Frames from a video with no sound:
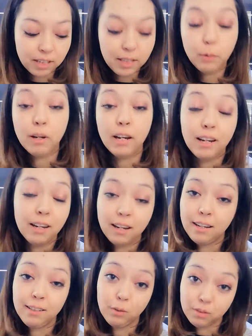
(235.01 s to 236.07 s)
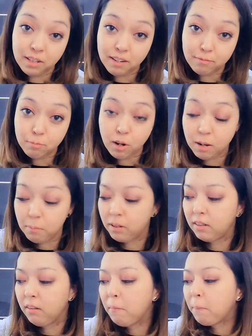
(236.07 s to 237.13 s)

Anyway, I don't have primer.